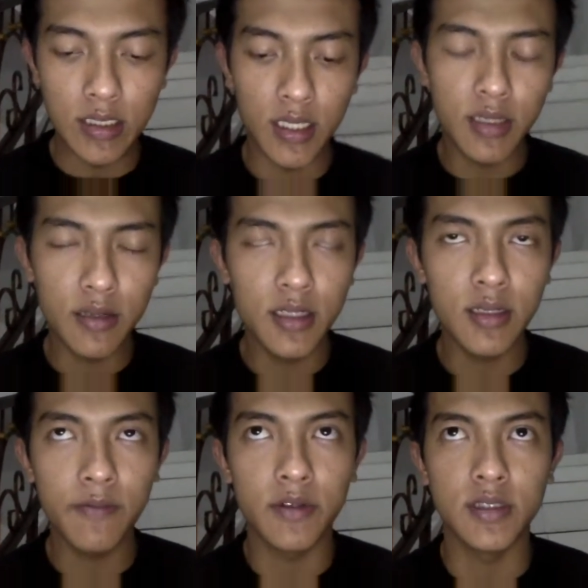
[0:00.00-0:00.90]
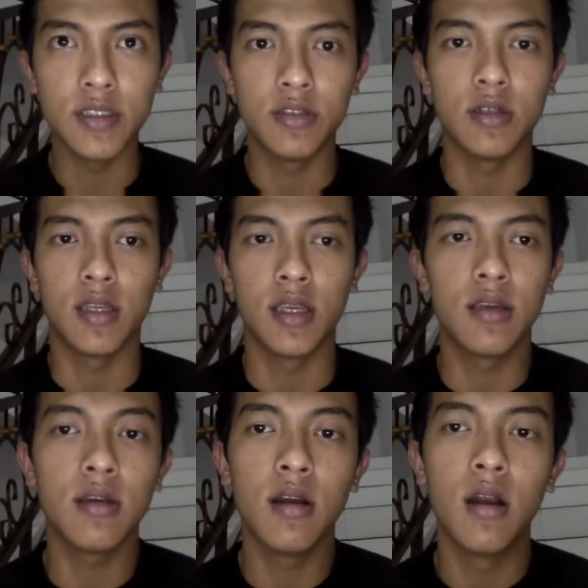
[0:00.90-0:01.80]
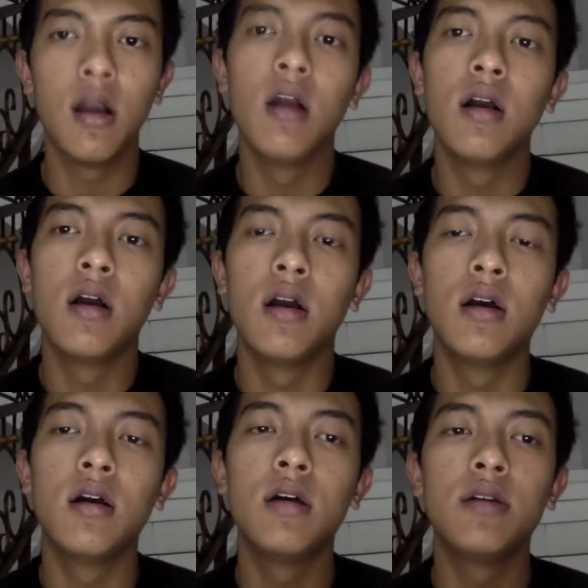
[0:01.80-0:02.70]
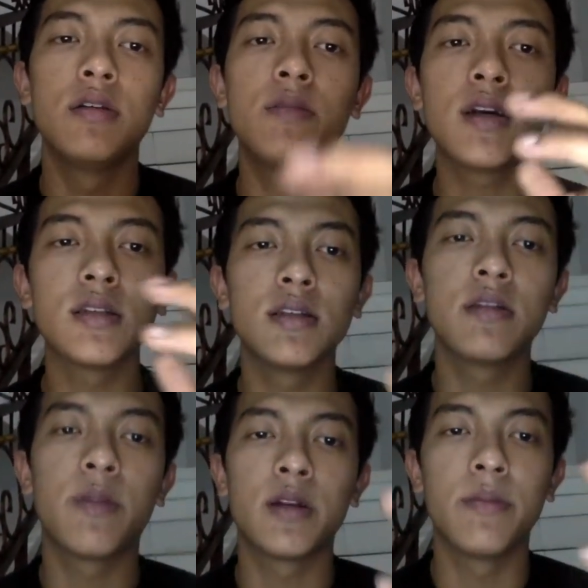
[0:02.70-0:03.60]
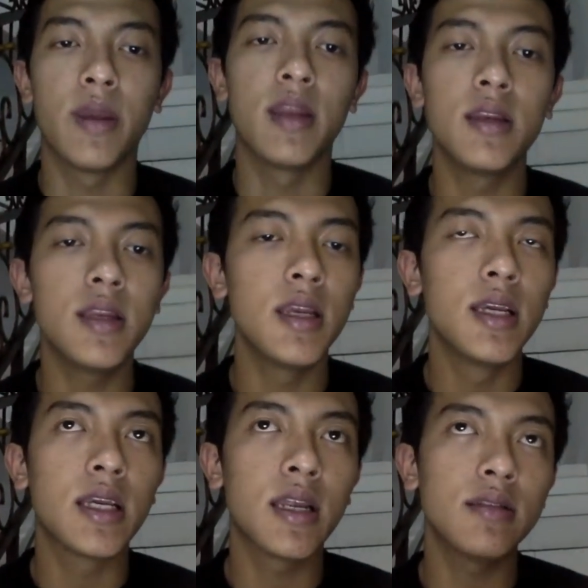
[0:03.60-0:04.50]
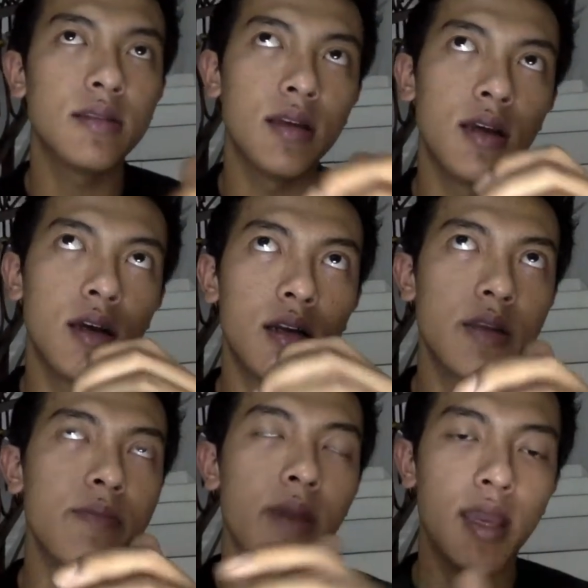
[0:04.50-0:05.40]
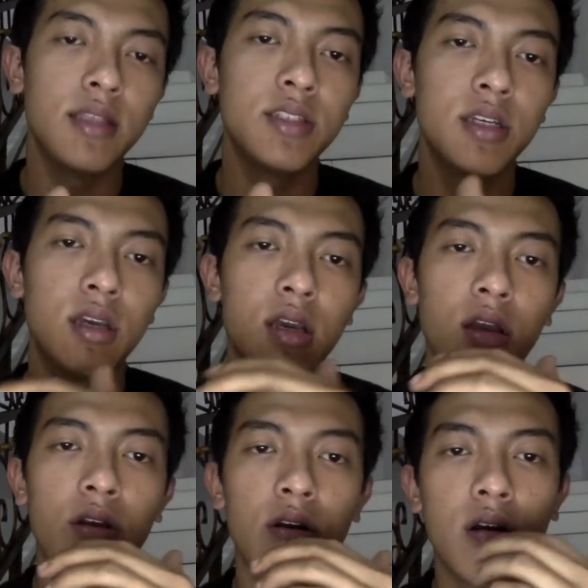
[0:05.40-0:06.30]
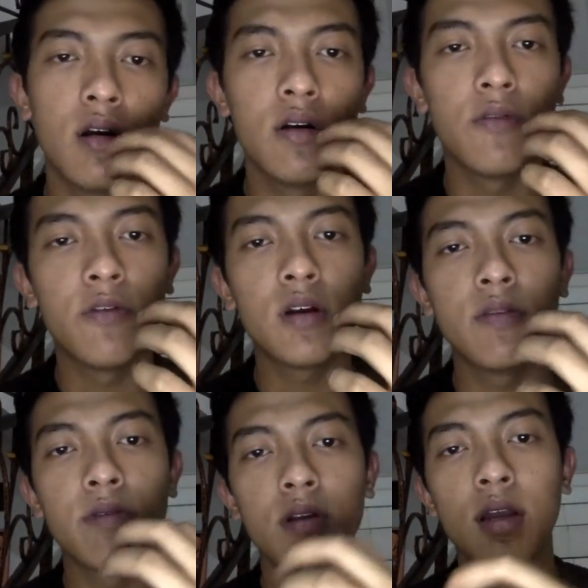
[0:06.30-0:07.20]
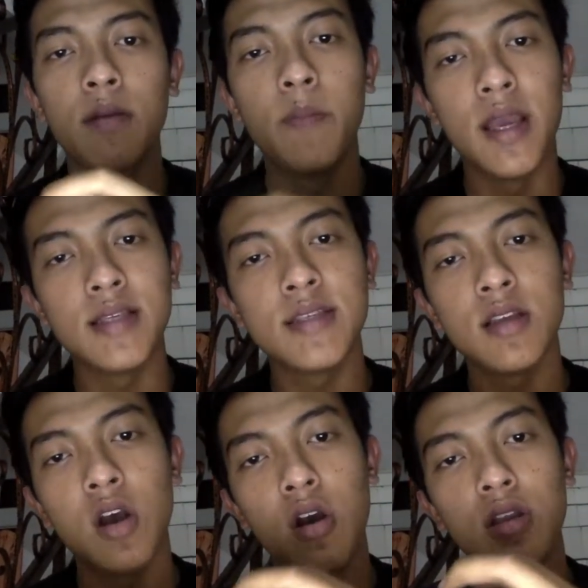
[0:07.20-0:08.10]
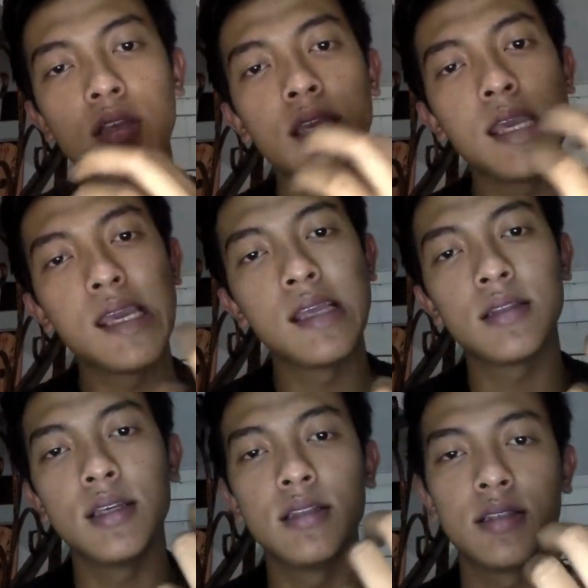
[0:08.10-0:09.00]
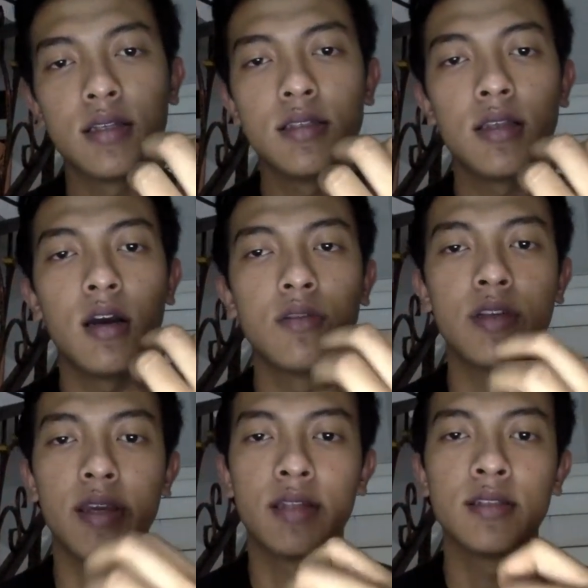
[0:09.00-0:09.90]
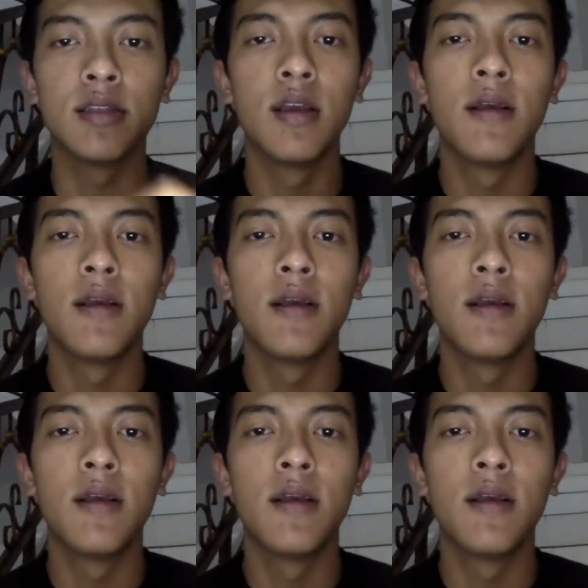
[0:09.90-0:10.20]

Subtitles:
In positioning, the marketing department creates an image for the product based on its intent audience.